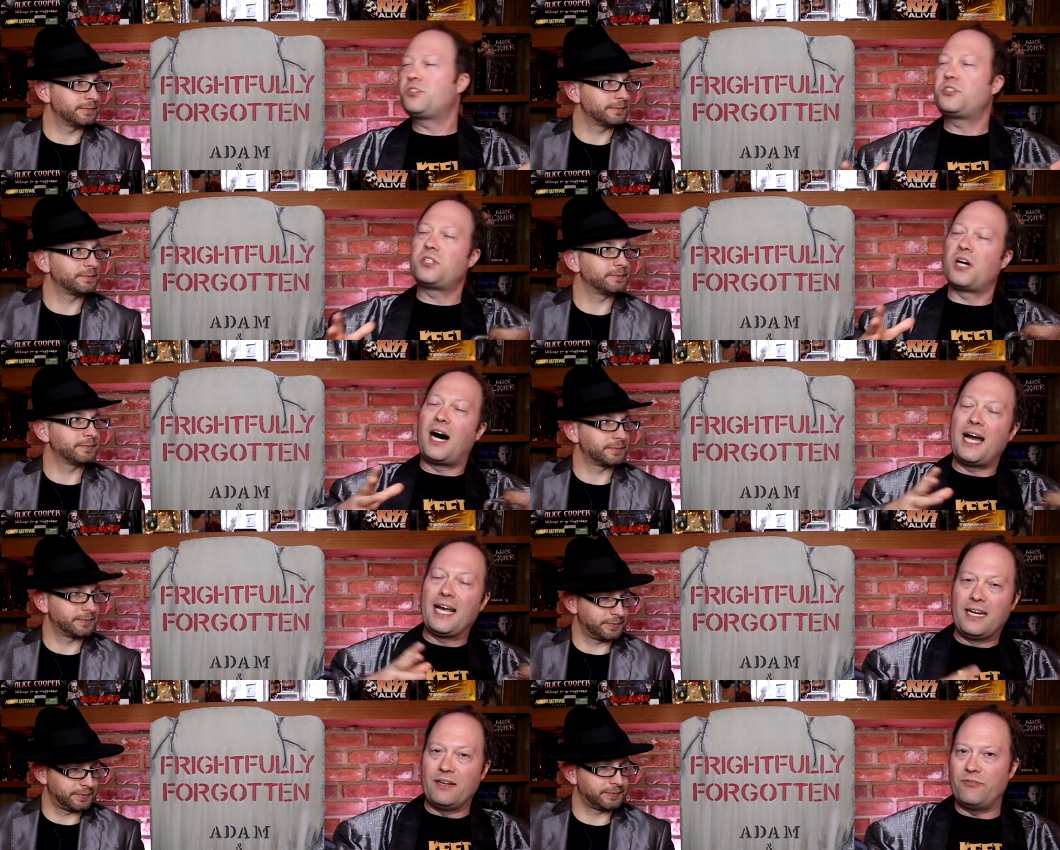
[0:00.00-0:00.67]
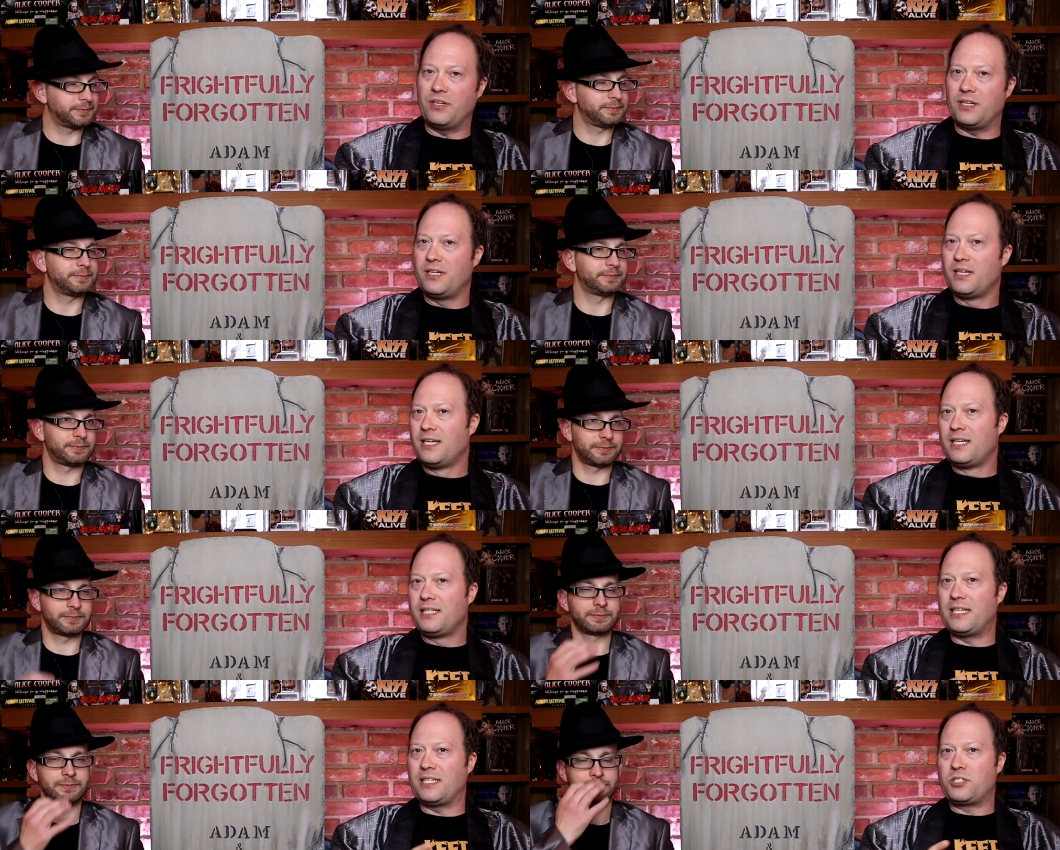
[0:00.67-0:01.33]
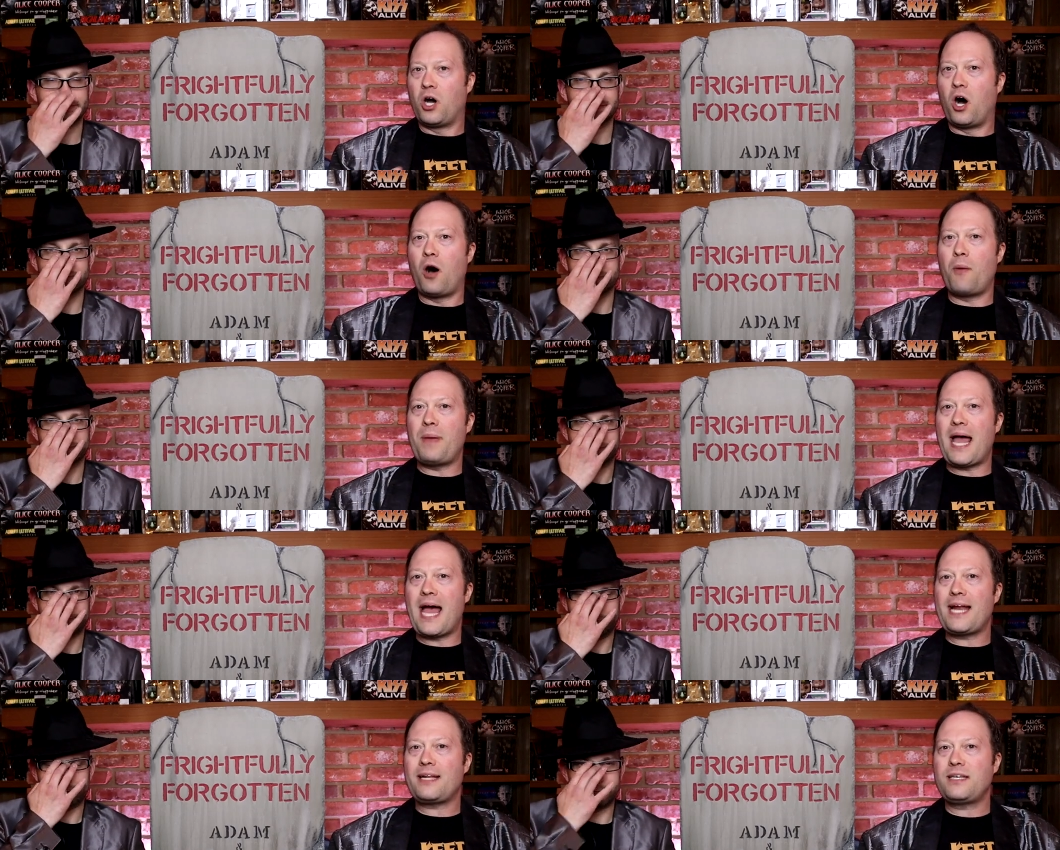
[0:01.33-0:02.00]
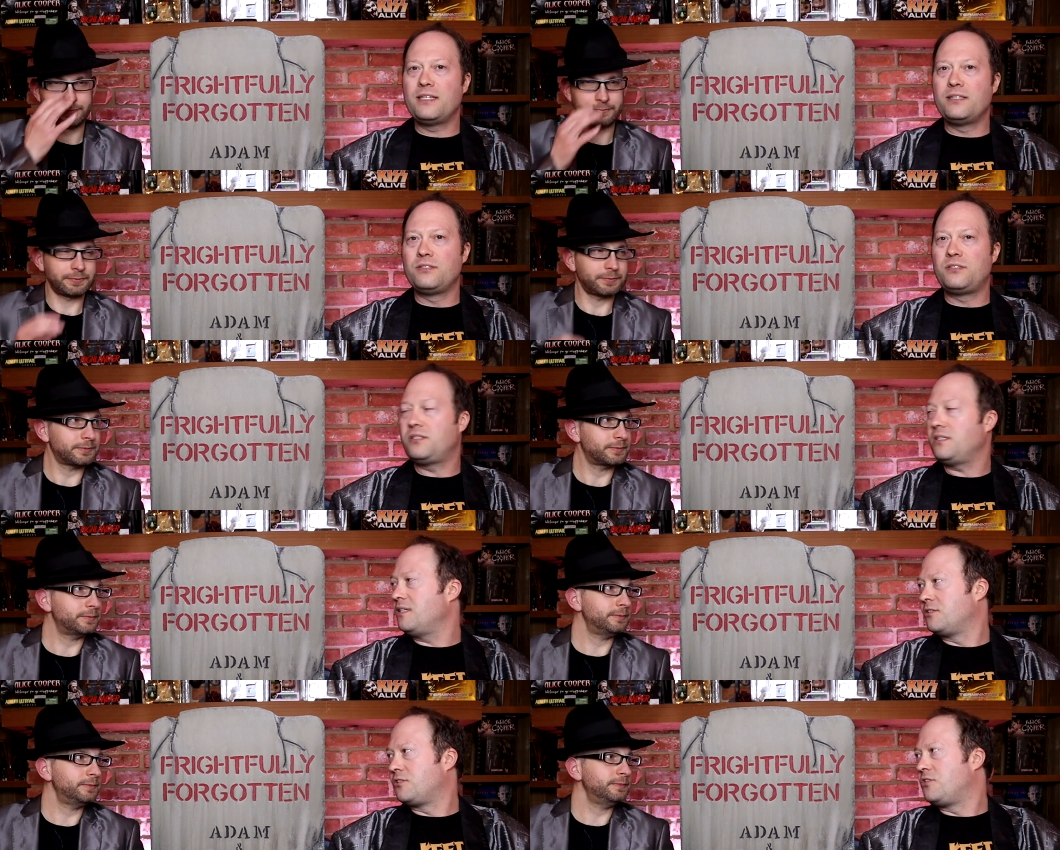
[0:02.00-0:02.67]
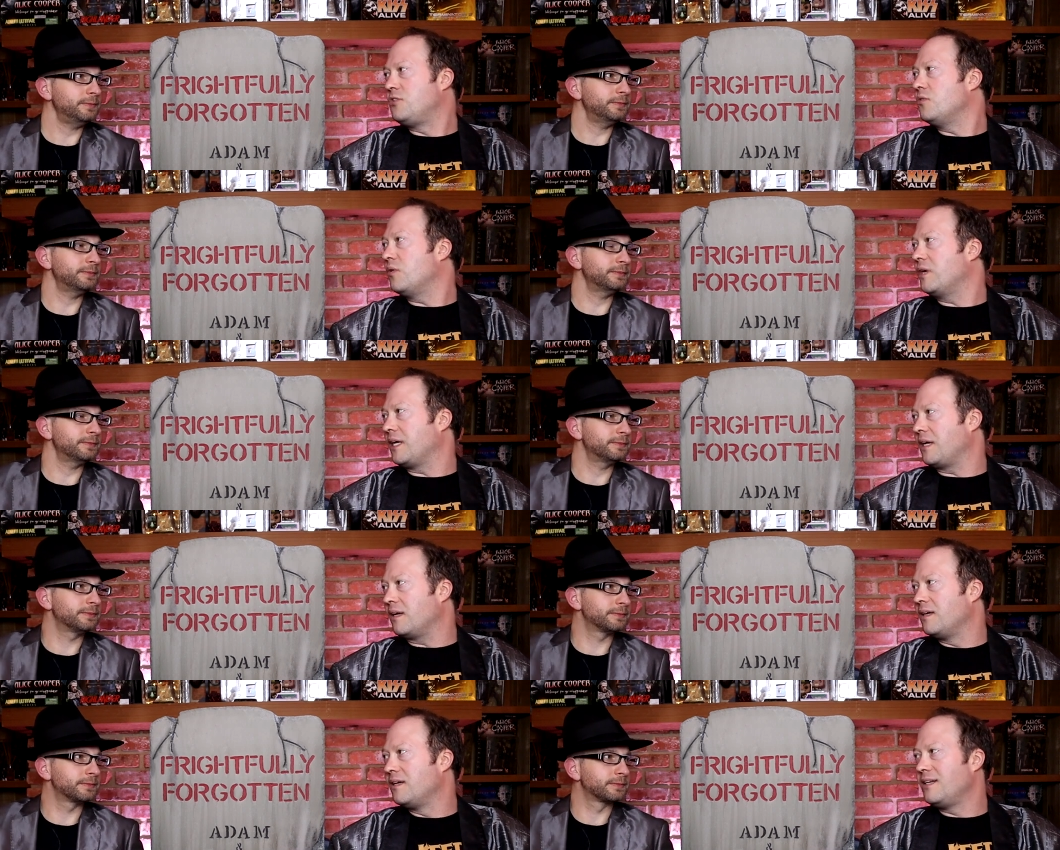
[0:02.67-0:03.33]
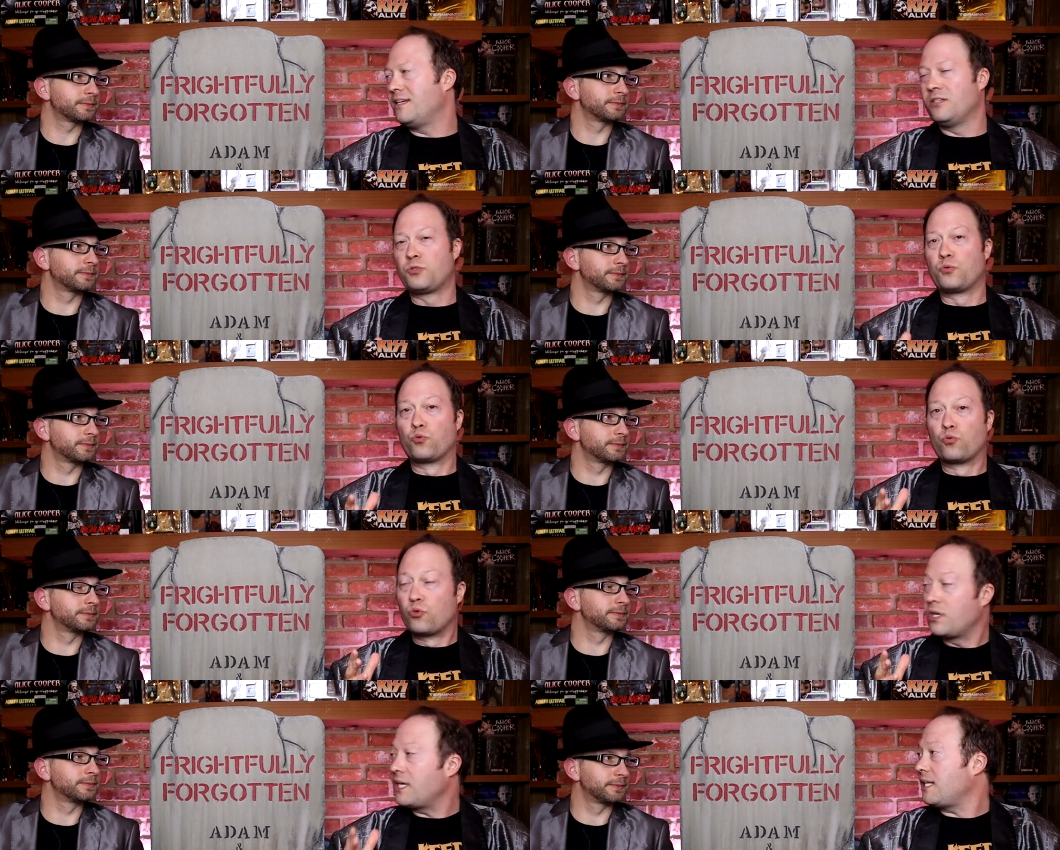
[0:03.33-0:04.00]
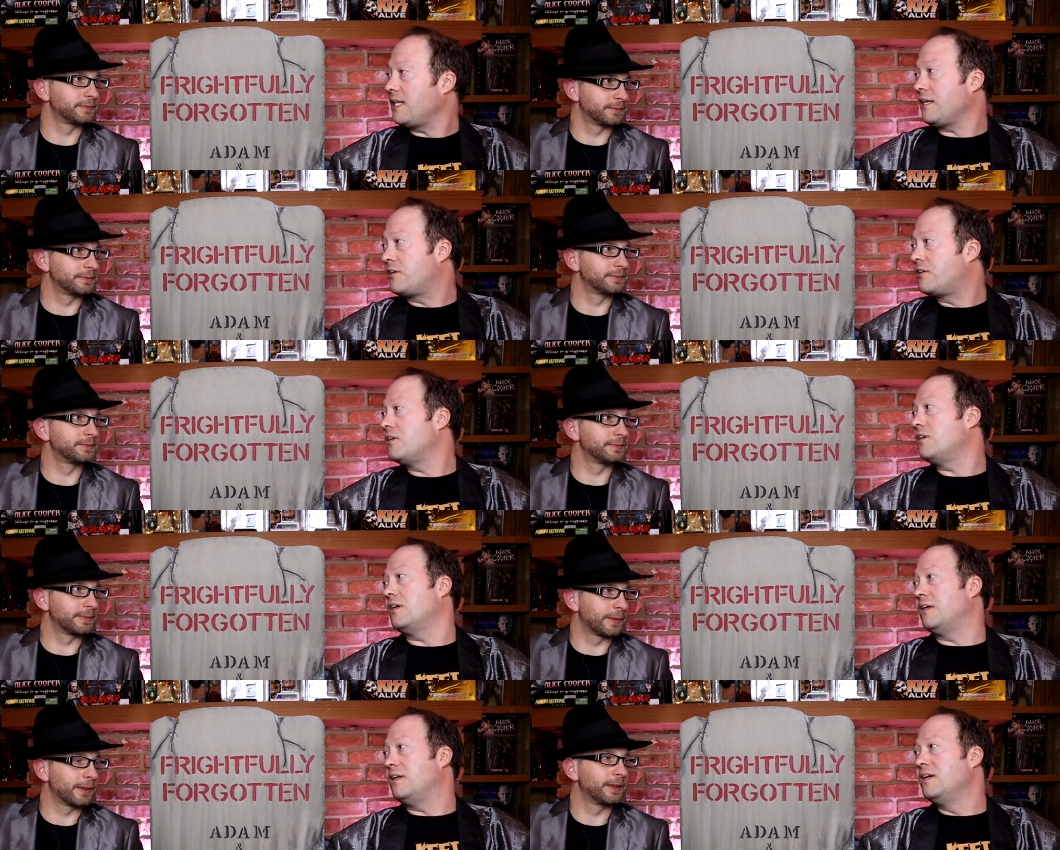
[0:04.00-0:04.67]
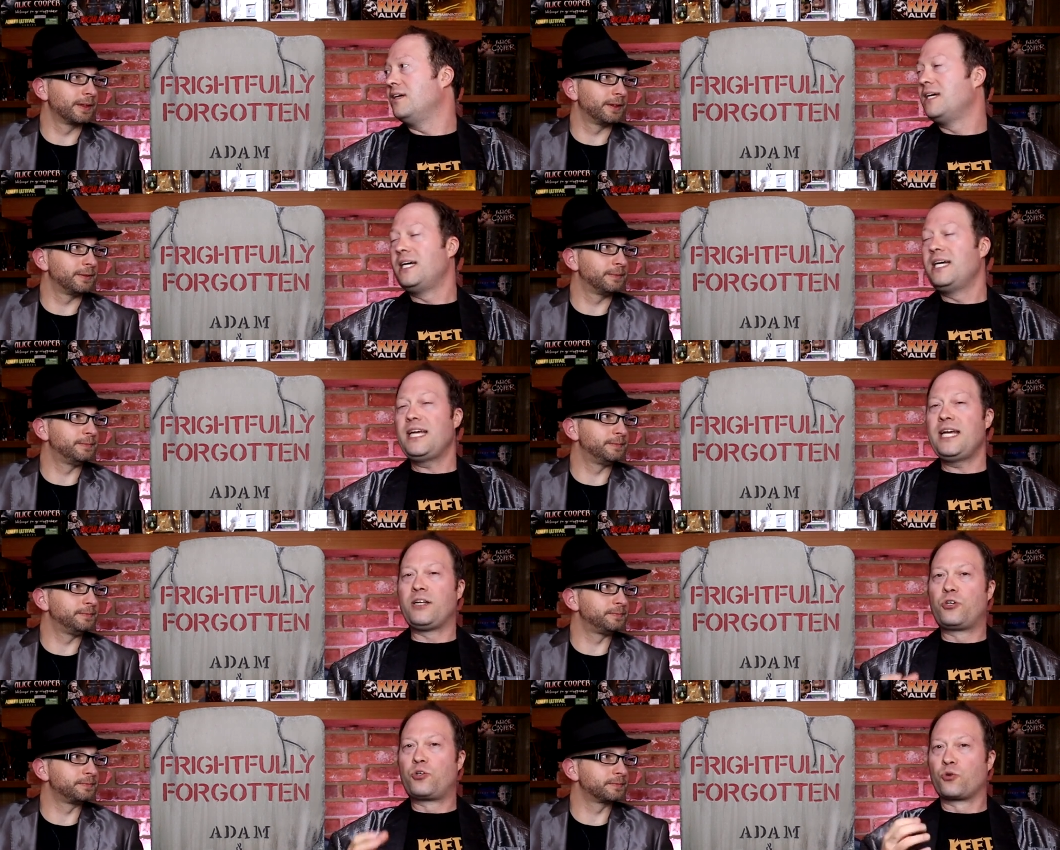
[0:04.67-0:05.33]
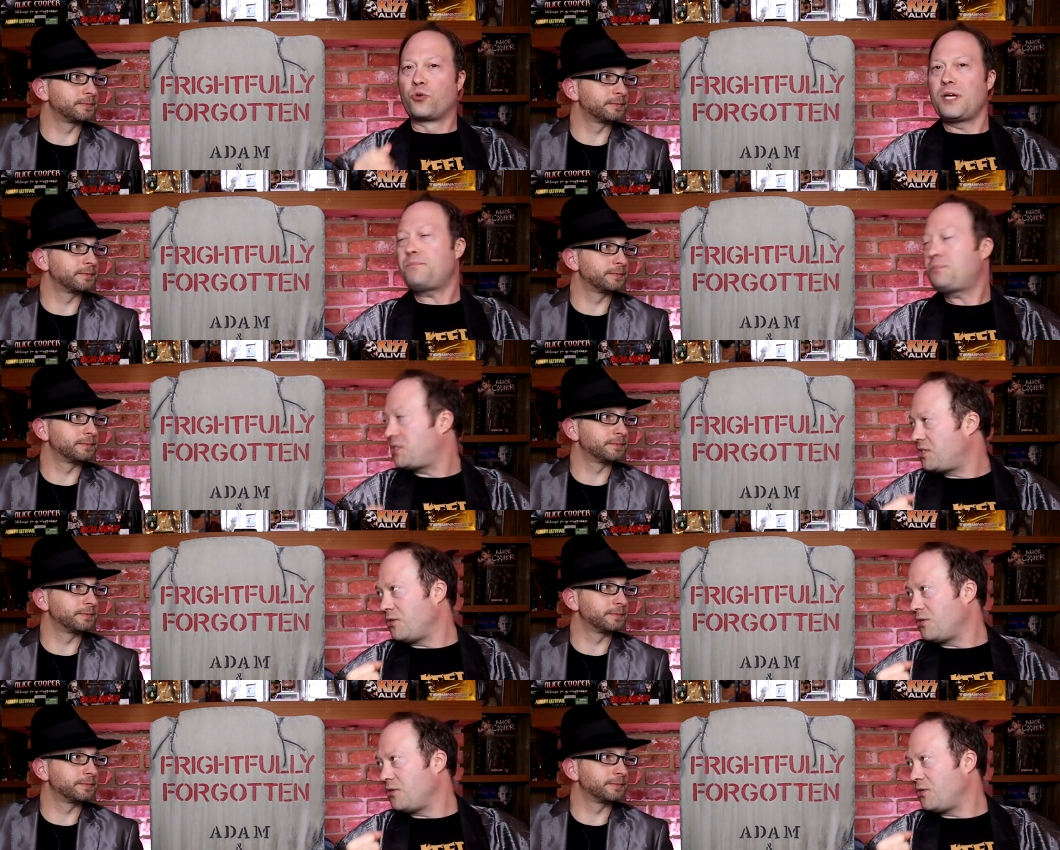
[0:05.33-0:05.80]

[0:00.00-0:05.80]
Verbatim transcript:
Speaker 1: side of it that Tom Atkins is doing is really good. It grips